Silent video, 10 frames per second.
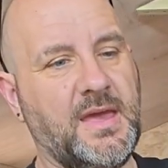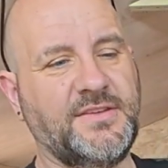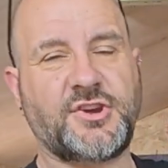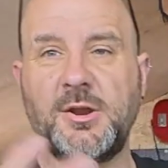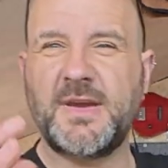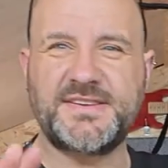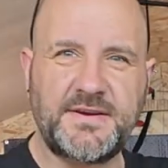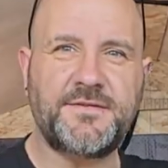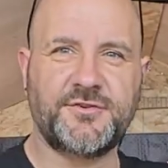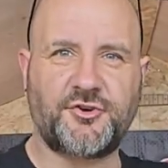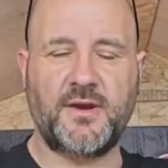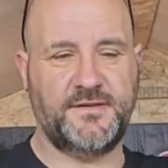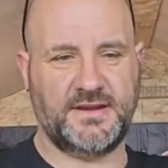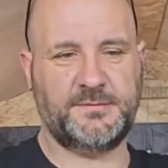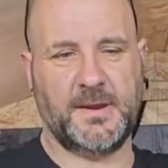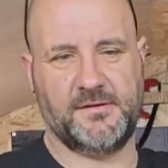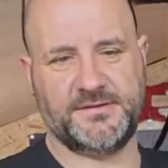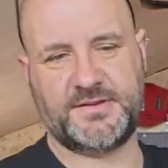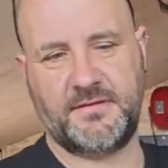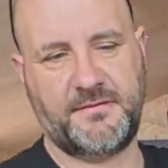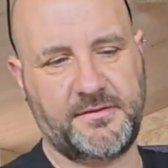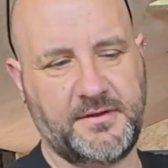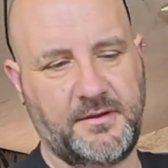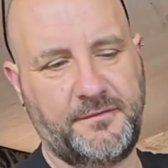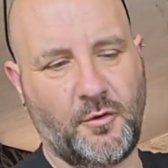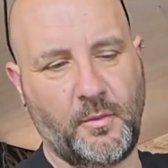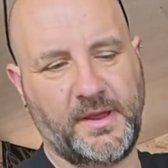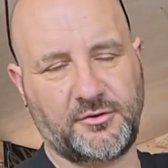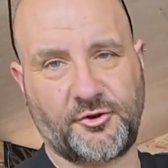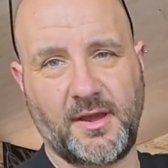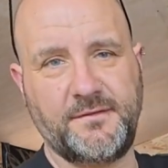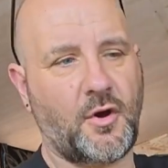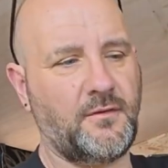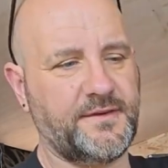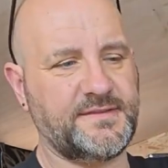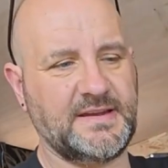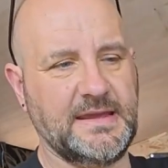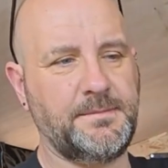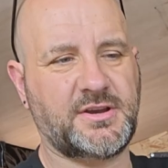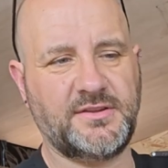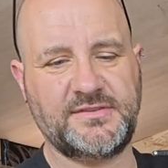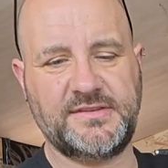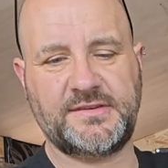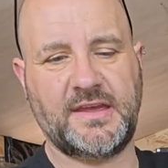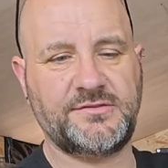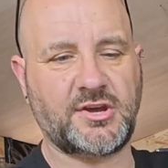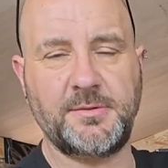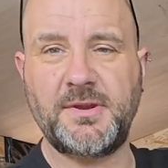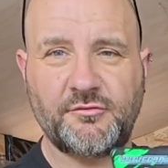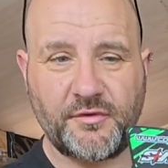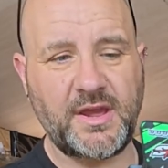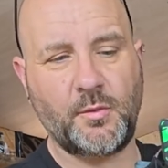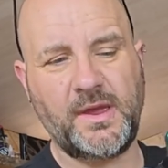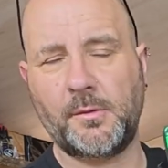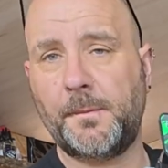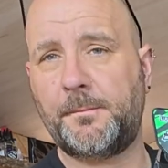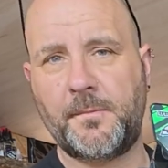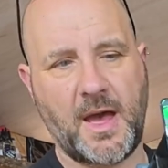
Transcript: it's going to be a different driving experience than the four-wheel drive, obviously, because it's going to be rear-wheel